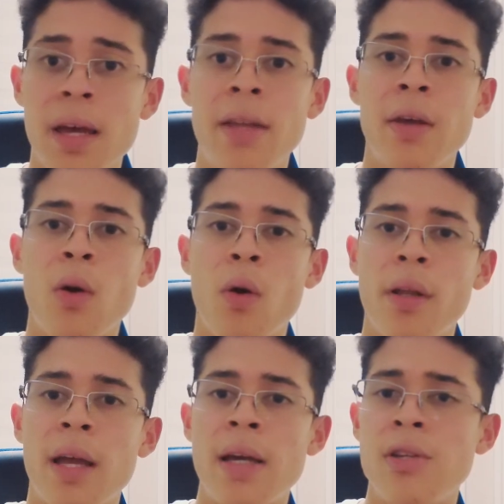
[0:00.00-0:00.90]
and they
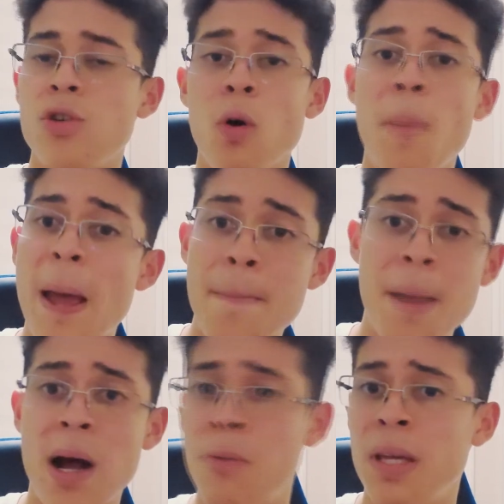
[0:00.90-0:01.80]
organize, pen
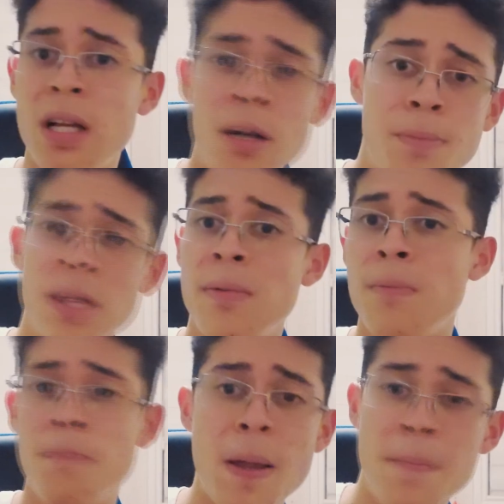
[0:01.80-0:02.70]
pal meetups
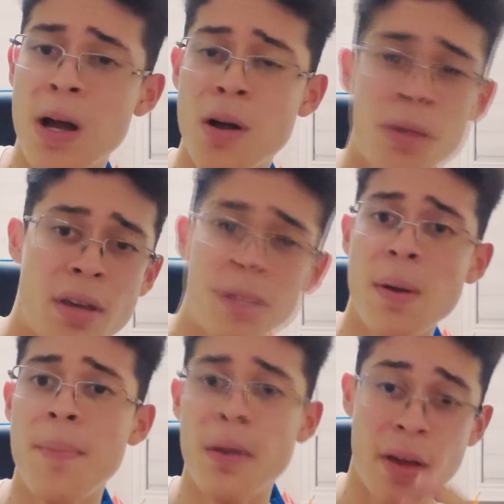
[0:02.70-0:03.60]
and pen pal this,
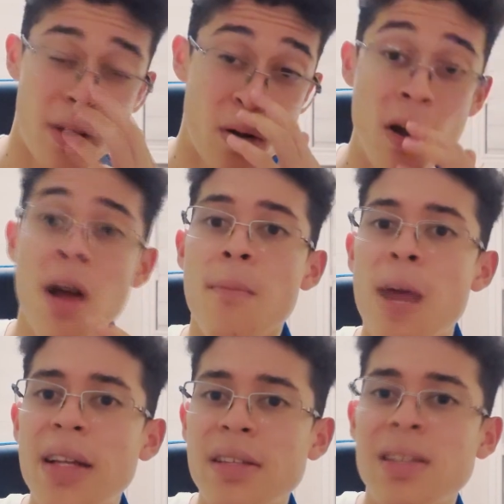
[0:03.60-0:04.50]
pen pal that,
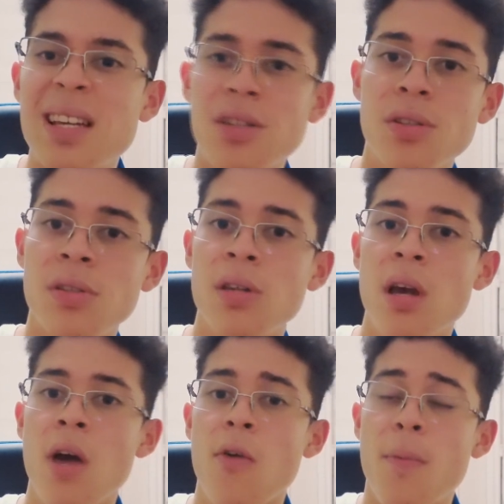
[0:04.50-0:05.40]
practice sessions
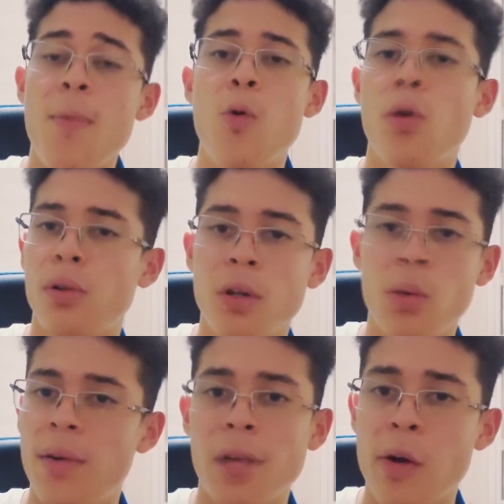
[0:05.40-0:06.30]
for people who are learning
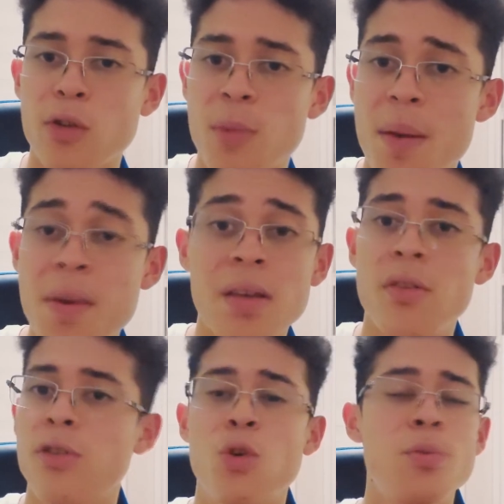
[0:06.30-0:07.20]
whatever language it may be.
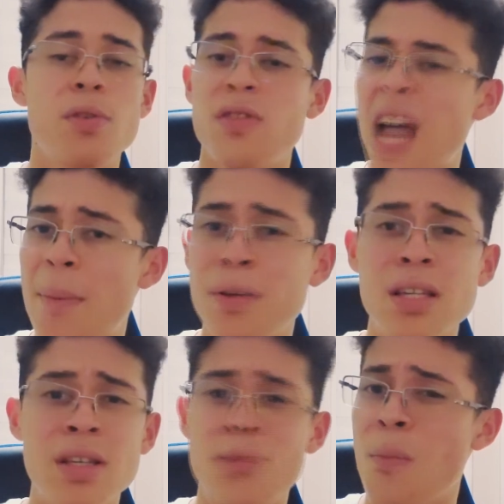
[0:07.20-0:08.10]
There's groups for
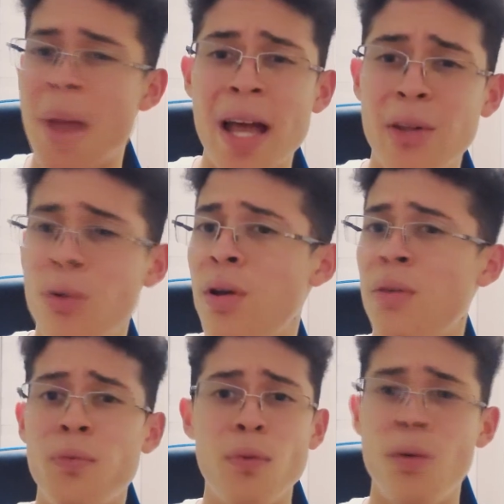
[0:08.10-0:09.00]
Japanese, for
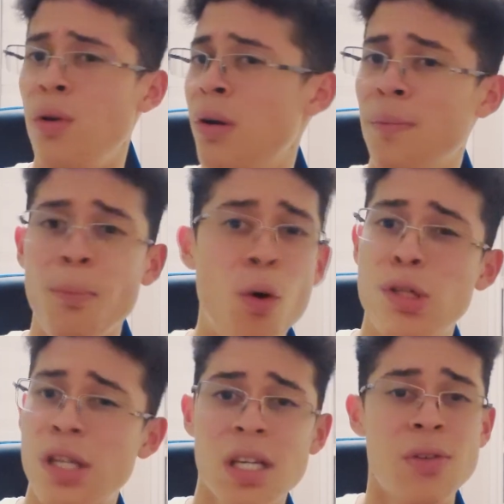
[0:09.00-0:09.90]
Mandarin, for
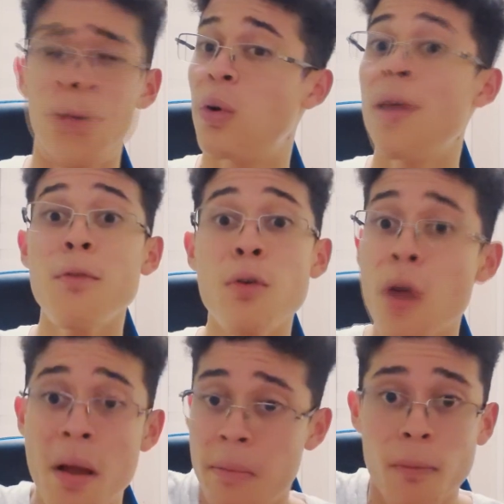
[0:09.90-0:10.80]
Portuguese, for wherever
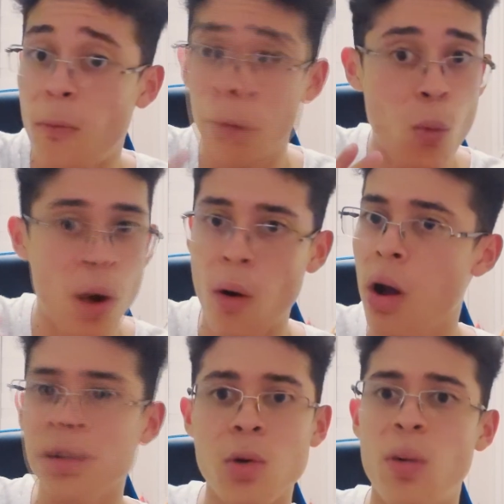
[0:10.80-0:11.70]
you're at, for
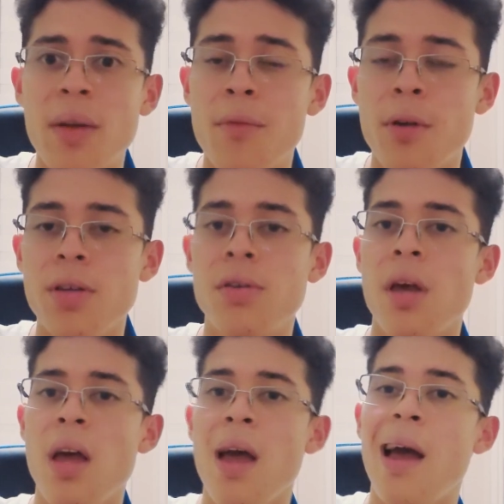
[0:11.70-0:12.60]
honestly, whatever it is.
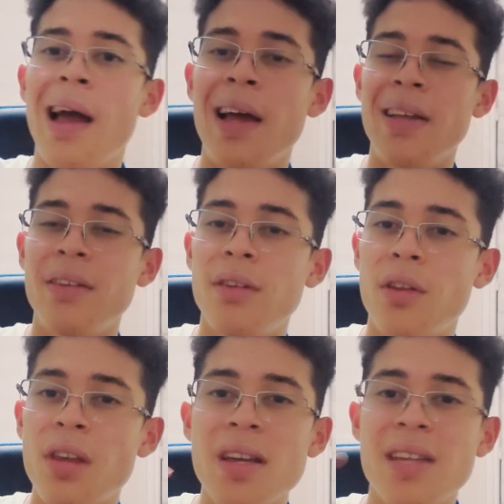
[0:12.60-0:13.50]
And the
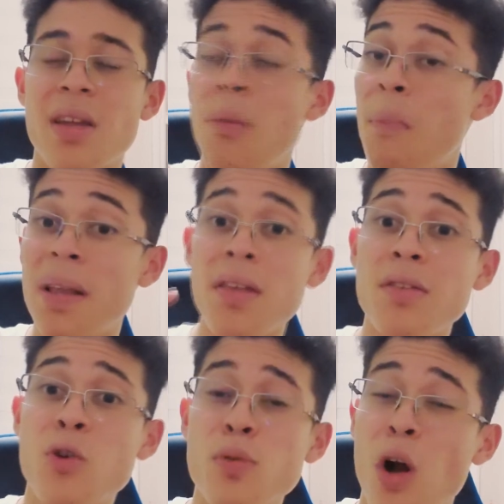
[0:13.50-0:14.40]
thing is that many of
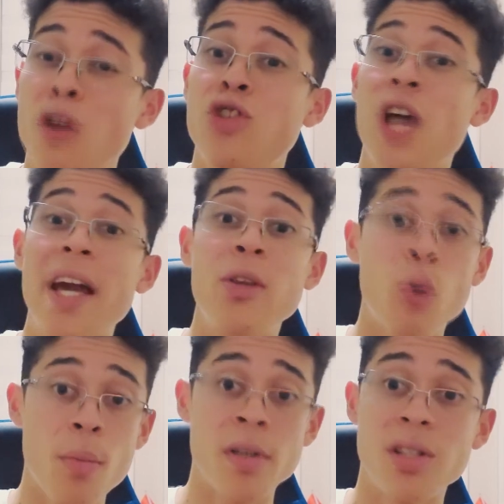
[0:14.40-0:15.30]
these groups are
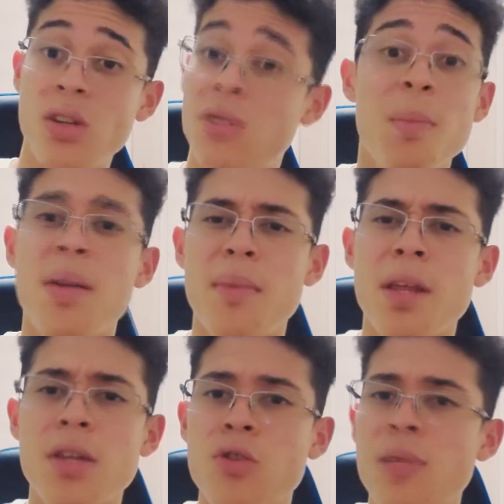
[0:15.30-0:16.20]
ginormous. So many of
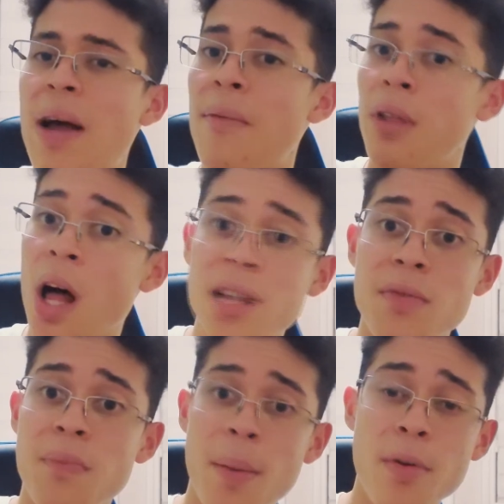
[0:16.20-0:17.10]
these groups have lots
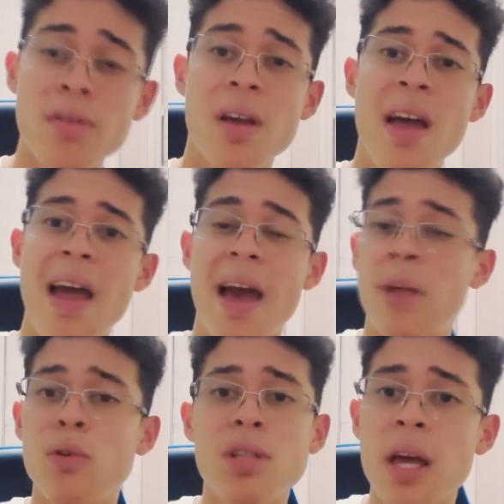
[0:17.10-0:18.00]
of members.
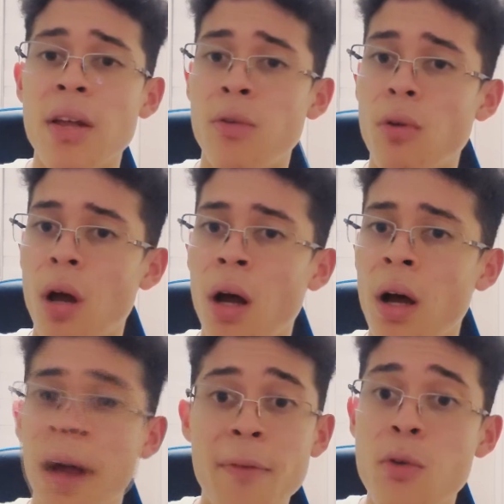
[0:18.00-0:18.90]
And once again,
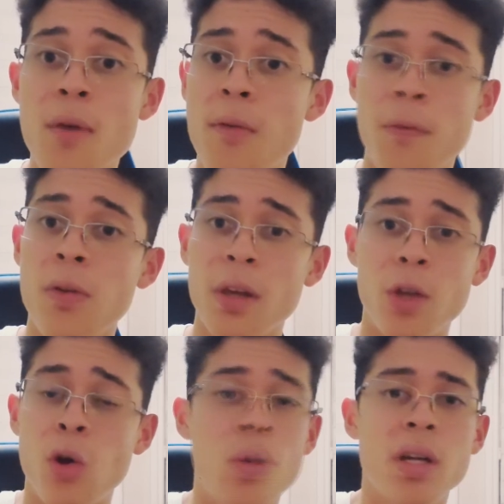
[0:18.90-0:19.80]
if you ever feel like you
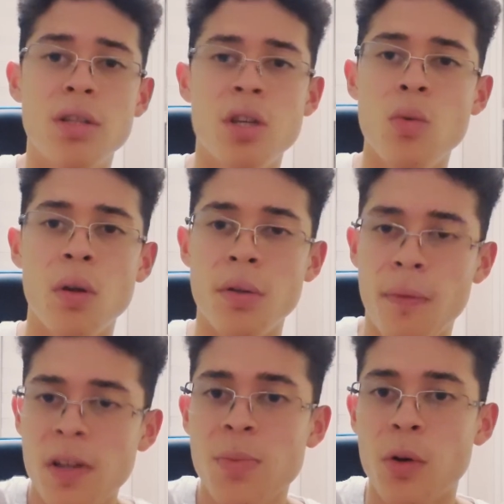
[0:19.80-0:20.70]
don't want to continue on
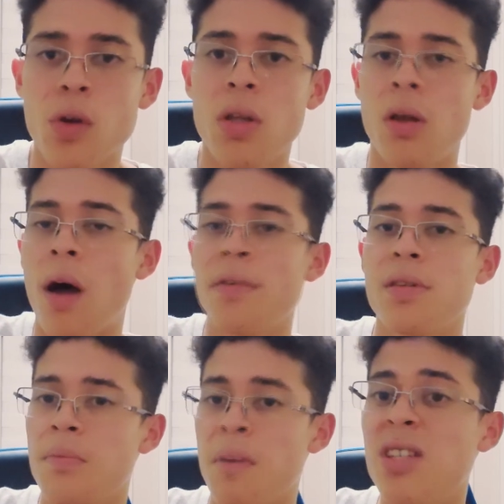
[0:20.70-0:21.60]
Facebook, you can
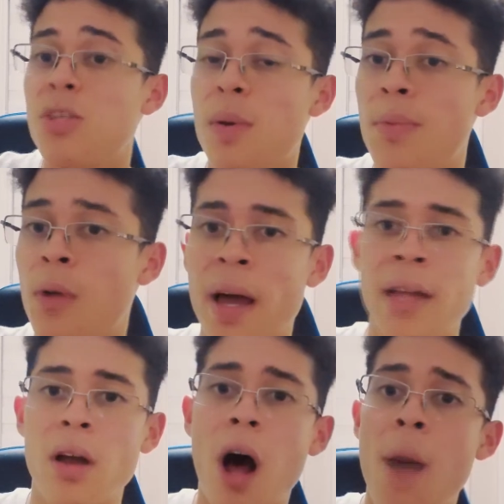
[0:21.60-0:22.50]
obviously message people
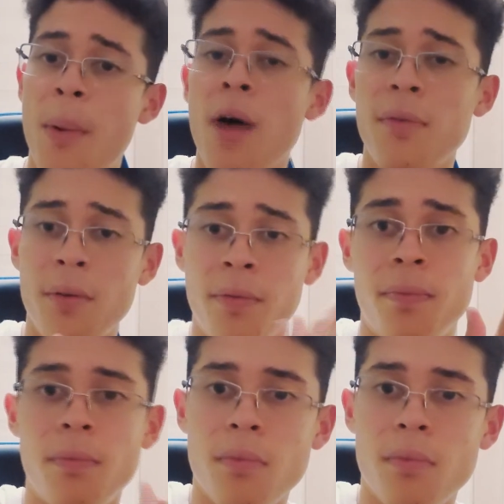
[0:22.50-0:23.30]
and hop off of